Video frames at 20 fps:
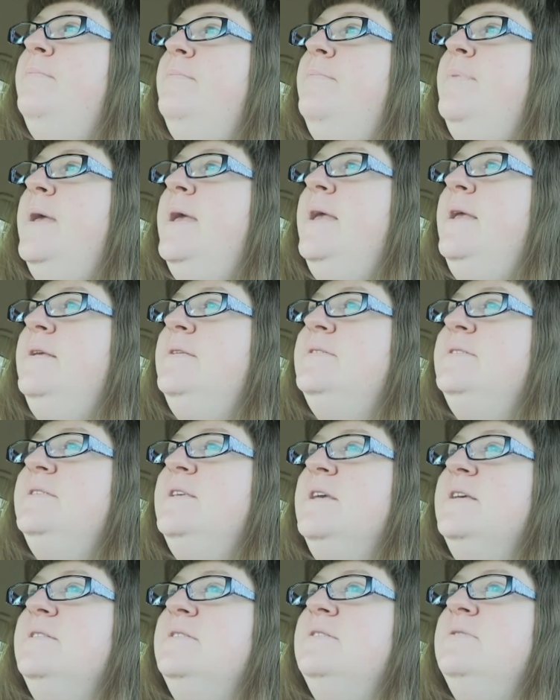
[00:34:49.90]

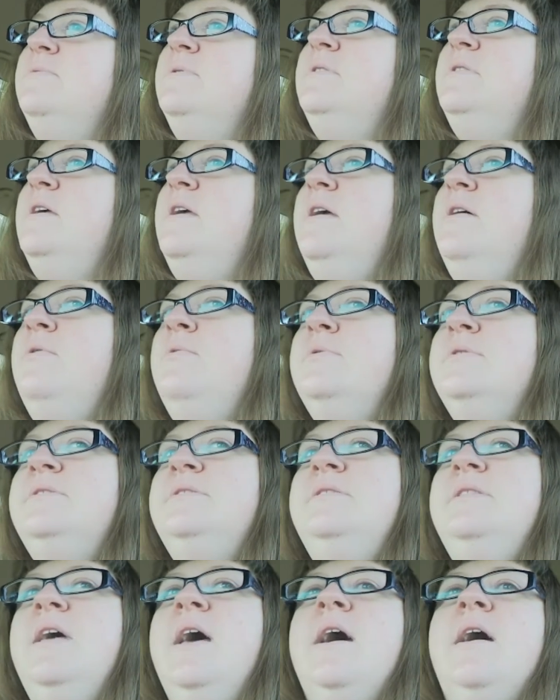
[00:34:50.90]
basis. What the hell
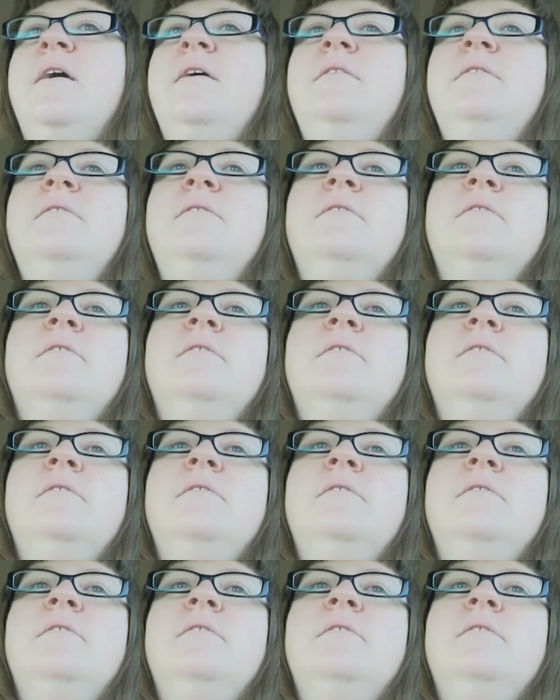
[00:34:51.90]
was that?